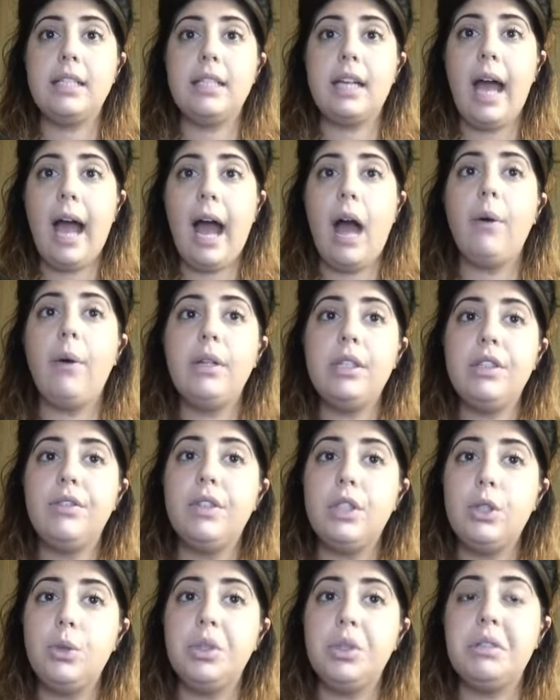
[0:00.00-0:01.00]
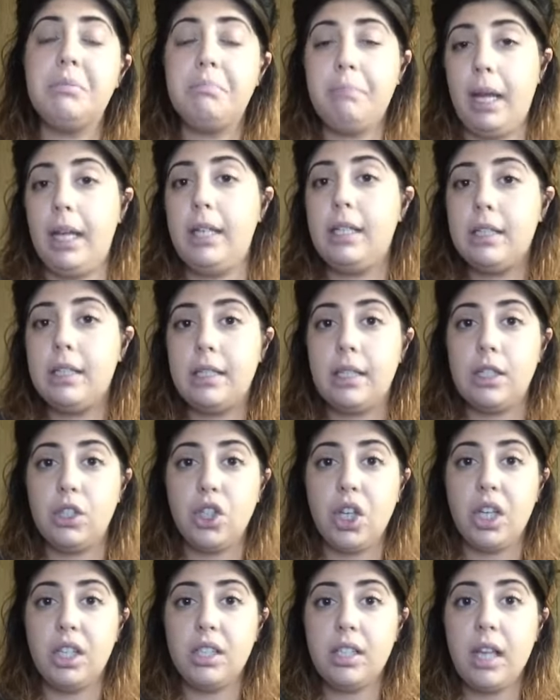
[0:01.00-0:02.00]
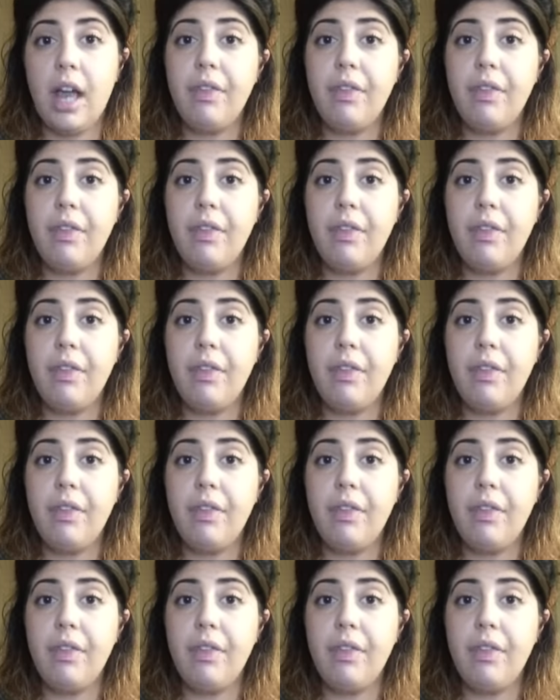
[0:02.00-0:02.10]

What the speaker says: to how individuals make decisions